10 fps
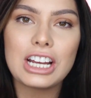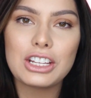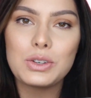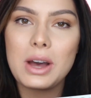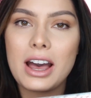I
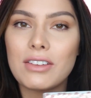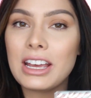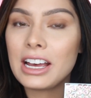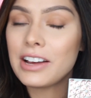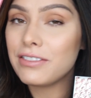do have
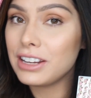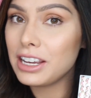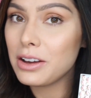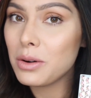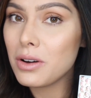a
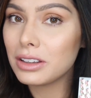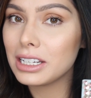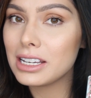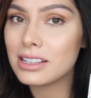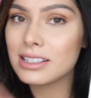video on
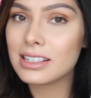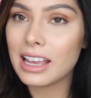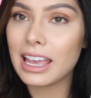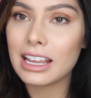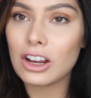this
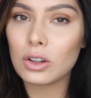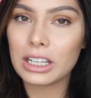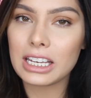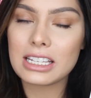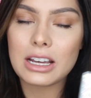and I'll
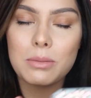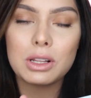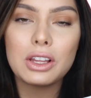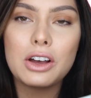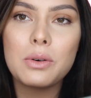link it down
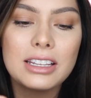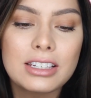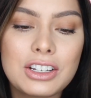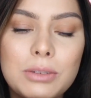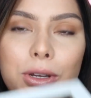below. It's
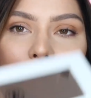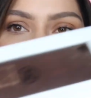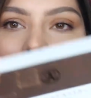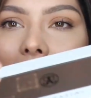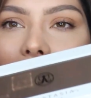such a
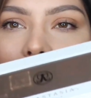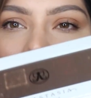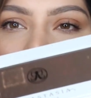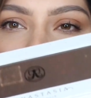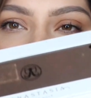beautiful palette,
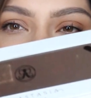screams